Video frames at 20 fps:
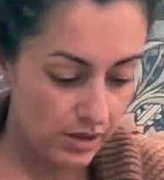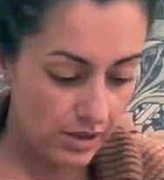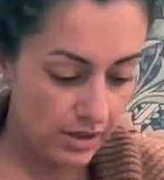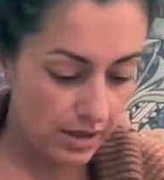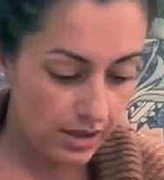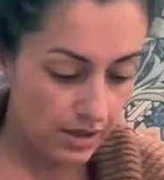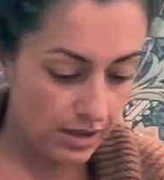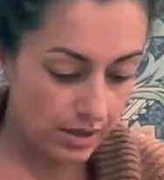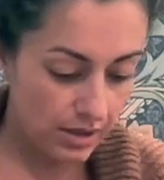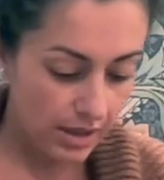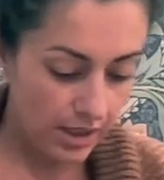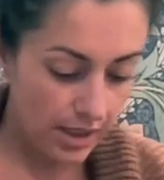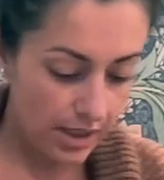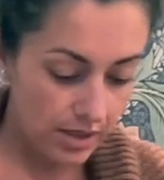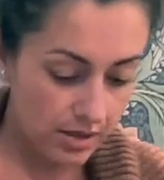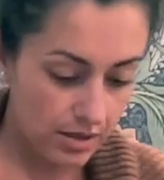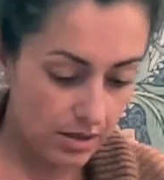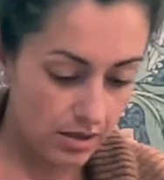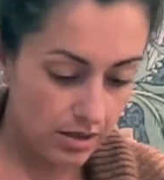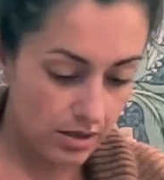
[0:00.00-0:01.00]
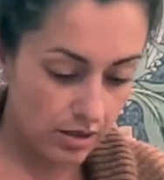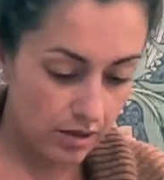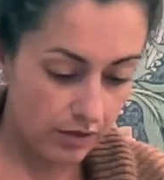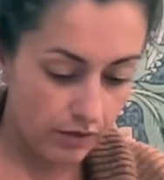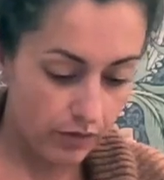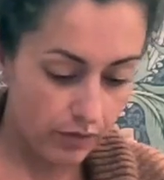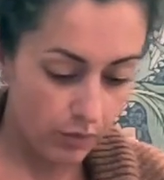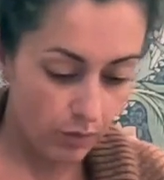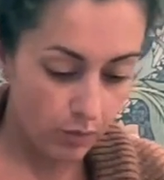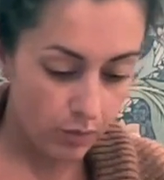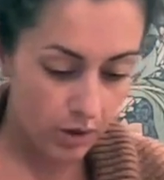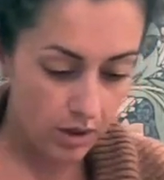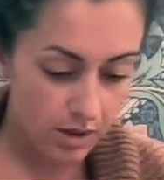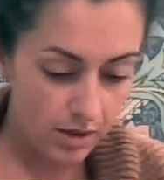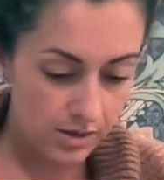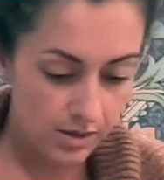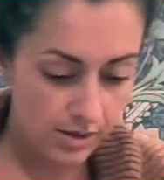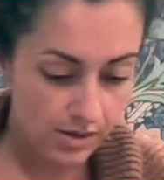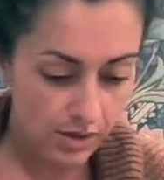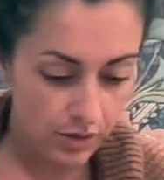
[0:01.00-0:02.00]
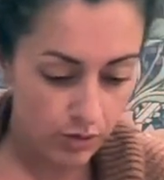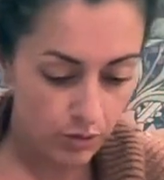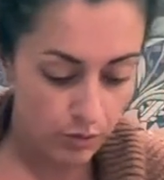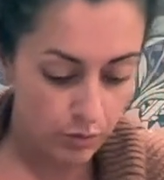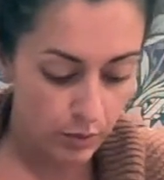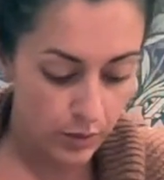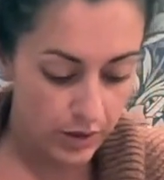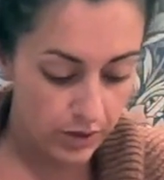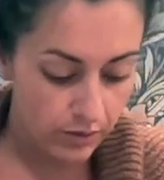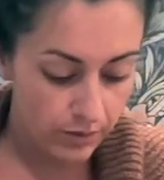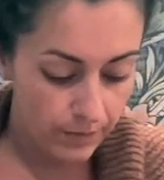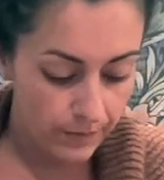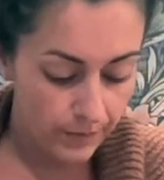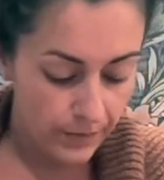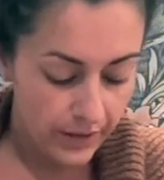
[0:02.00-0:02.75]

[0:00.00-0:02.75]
the 8 of Wands, the Wheel.